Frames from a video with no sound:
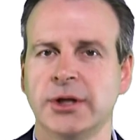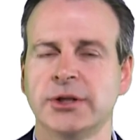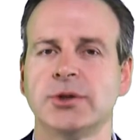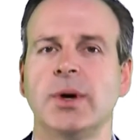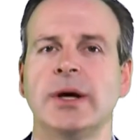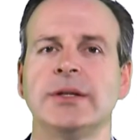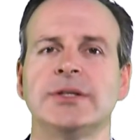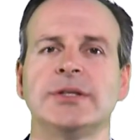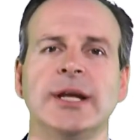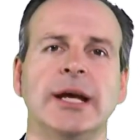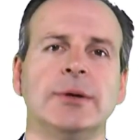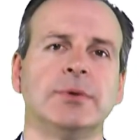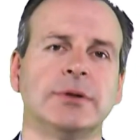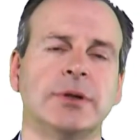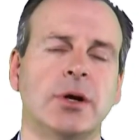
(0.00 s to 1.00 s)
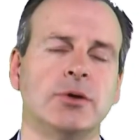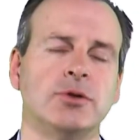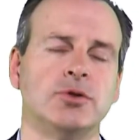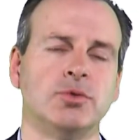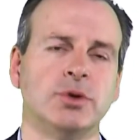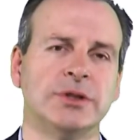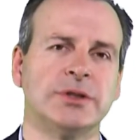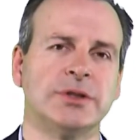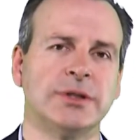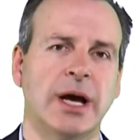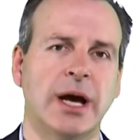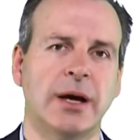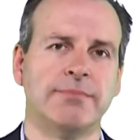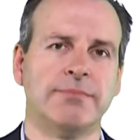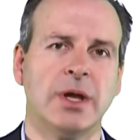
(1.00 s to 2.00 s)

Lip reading: to understand what those risks are.